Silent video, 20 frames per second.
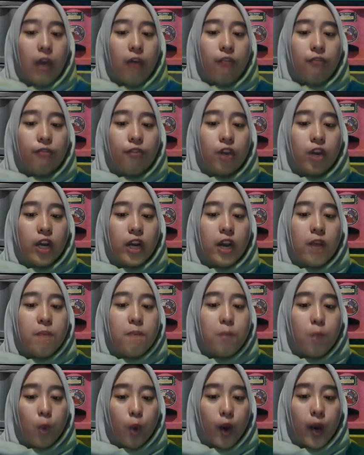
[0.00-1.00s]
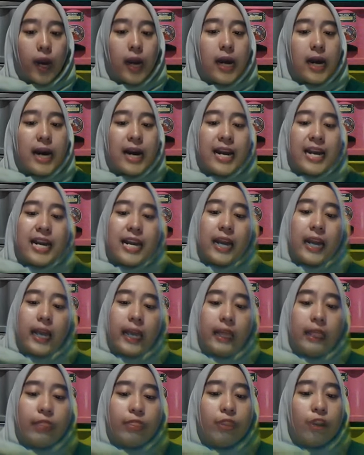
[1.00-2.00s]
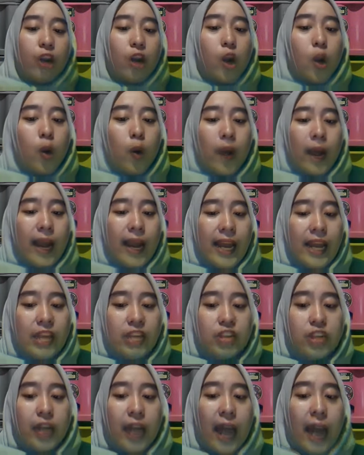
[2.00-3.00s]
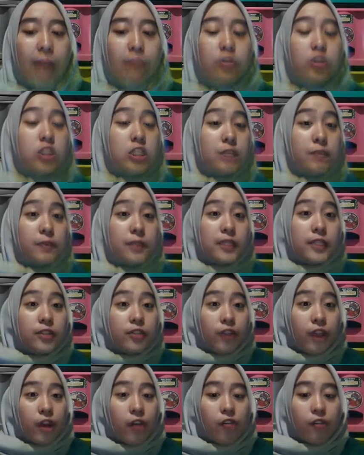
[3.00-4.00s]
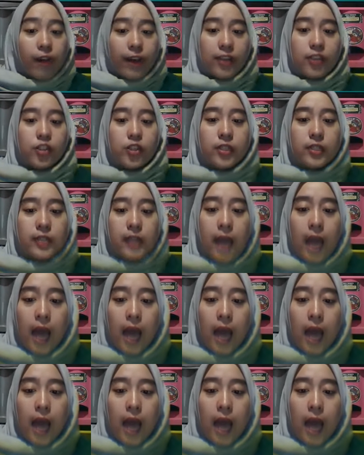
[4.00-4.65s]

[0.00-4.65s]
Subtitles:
Furthermore, an intern correlation and multiple regression